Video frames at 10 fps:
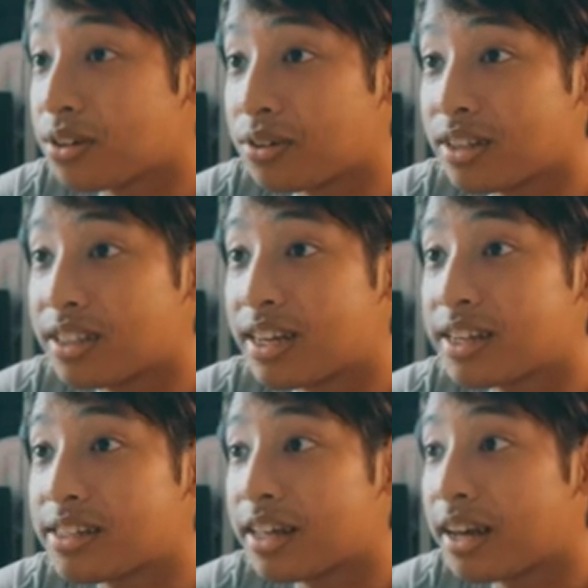So the
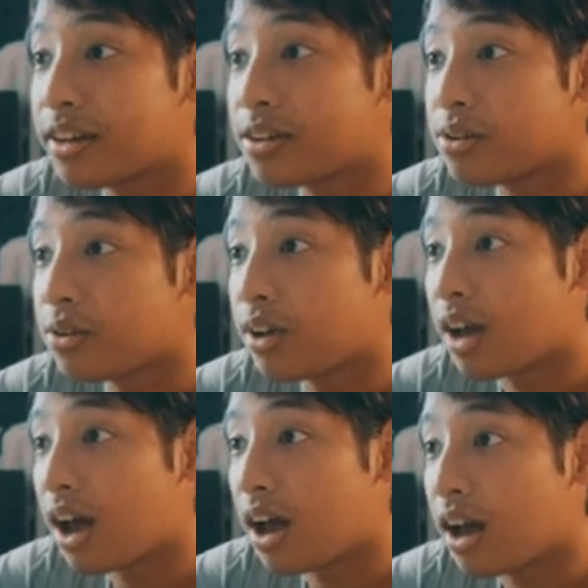thing is that
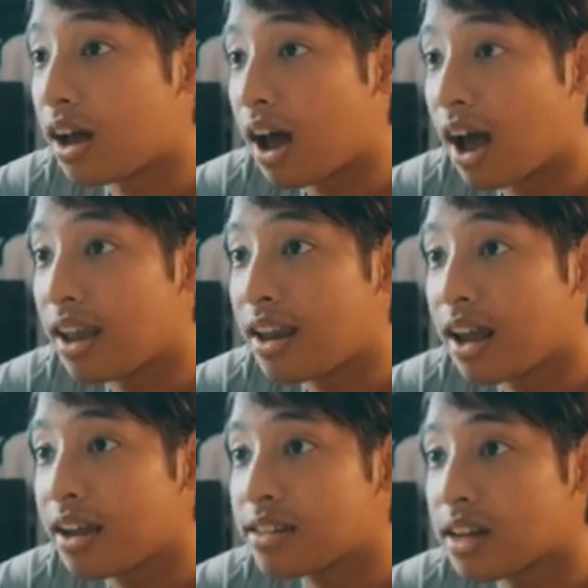
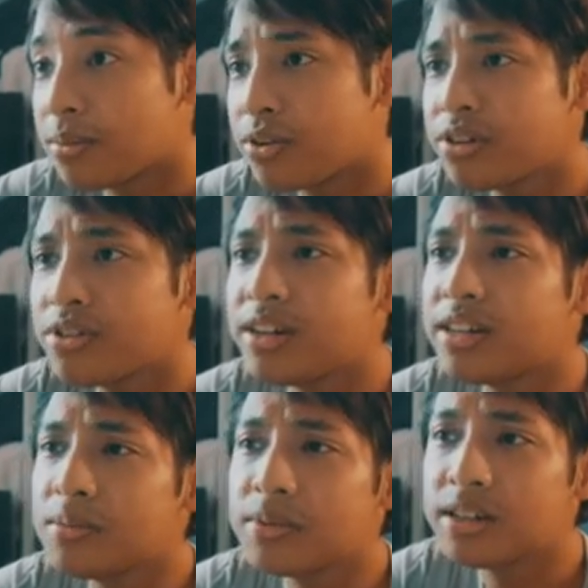highlights, I'm going to
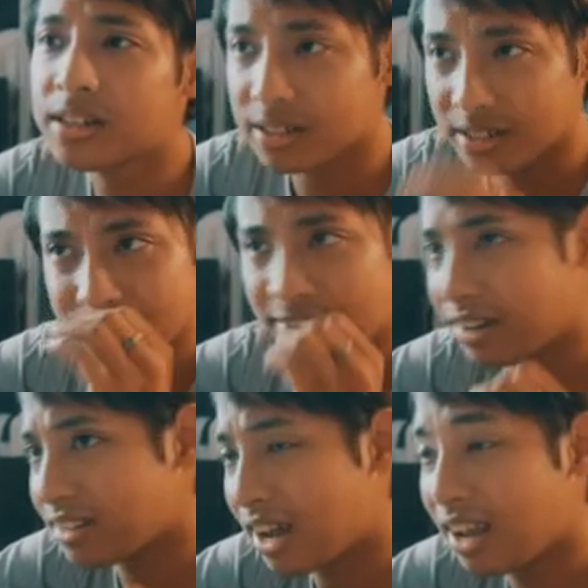little bit
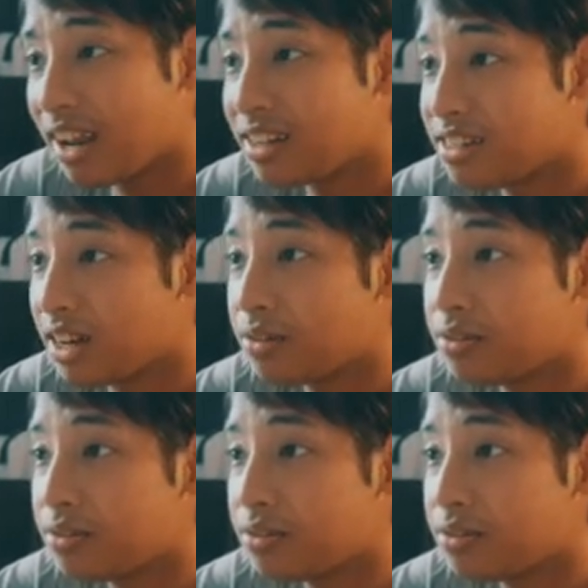drag the highlights